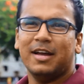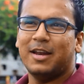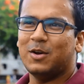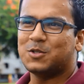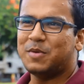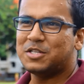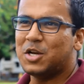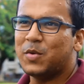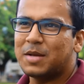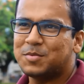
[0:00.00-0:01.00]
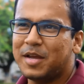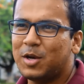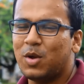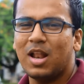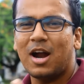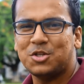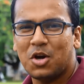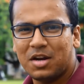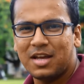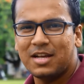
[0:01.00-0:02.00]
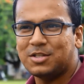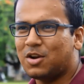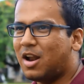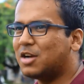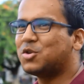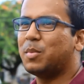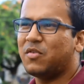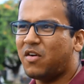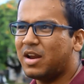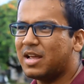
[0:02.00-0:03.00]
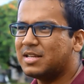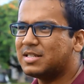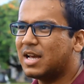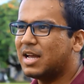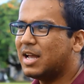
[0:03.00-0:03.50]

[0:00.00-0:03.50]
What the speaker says: You know, especially when I'm speaking to a large audience or a large group of audience,